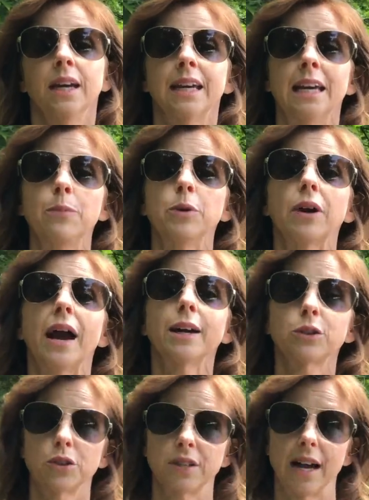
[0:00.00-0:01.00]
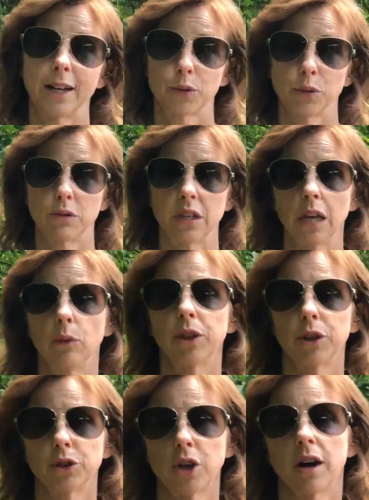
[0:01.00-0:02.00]
Keep your exercise routine with
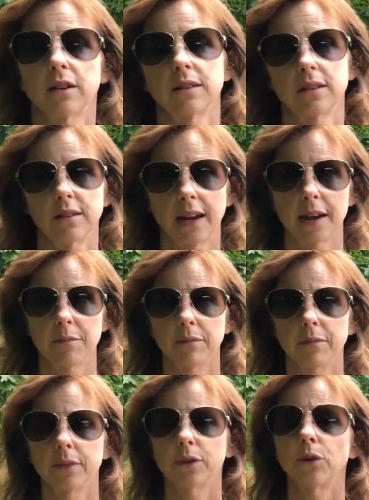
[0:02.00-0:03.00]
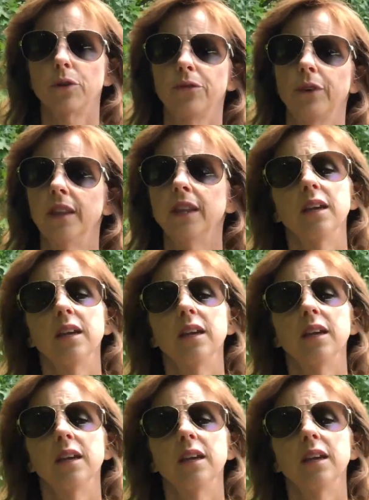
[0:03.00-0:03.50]
your dogs the same. So if in the